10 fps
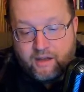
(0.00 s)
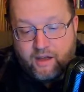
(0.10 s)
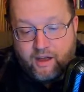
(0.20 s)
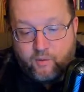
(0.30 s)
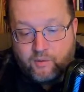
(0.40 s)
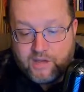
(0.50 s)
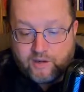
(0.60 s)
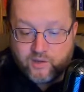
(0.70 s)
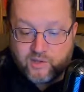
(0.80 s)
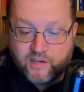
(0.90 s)
was
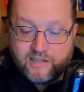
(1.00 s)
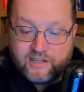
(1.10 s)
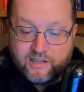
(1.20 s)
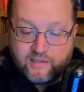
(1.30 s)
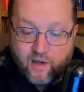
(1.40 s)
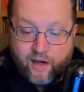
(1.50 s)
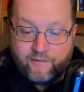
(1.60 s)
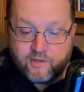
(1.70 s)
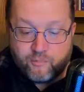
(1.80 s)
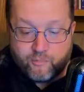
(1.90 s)
exercising his
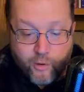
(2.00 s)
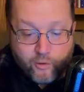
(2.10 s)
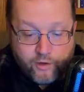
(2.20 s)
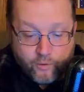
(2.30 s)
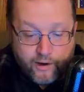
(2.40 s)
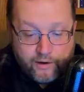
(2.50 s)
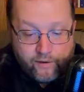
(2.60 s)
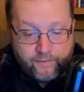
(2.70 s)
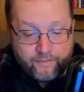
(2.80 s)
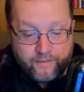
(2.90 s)
office of
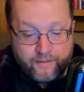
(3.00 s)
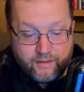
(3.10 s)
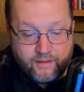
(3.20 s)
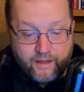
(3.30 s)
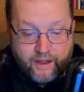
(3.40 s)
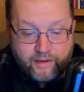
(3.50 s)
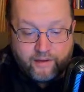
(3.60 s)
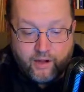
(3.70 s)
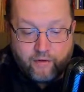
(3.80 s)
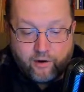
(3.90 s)
procurator and the
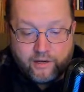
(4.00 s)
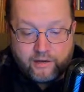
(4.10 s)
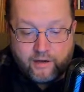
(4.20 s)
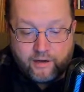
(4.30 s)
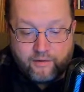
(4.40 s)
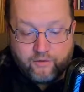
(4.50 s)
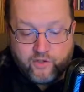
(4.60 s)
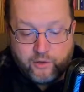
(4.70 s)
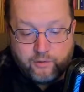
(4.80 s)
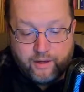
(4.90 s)
governing of
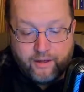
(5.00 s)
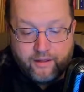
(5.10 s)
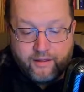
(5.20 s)
Judah,